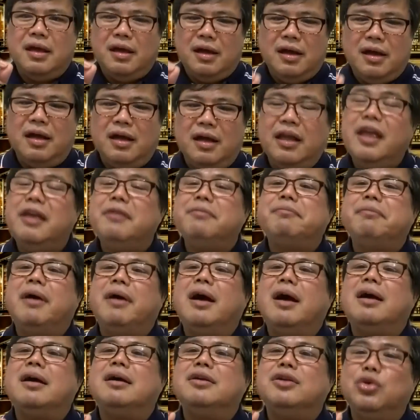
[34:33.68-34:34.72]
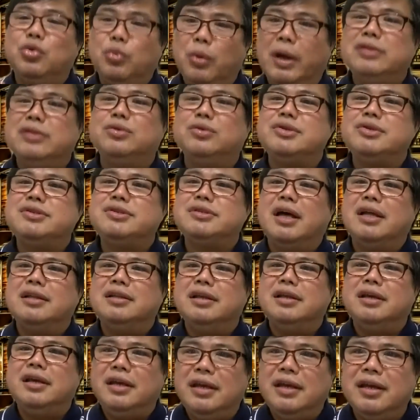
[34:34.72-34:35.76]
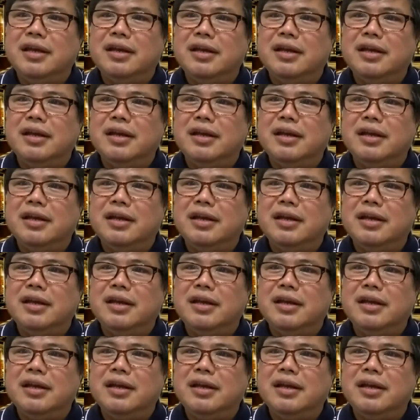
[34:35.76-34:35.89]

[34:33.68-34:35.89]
if you want to study here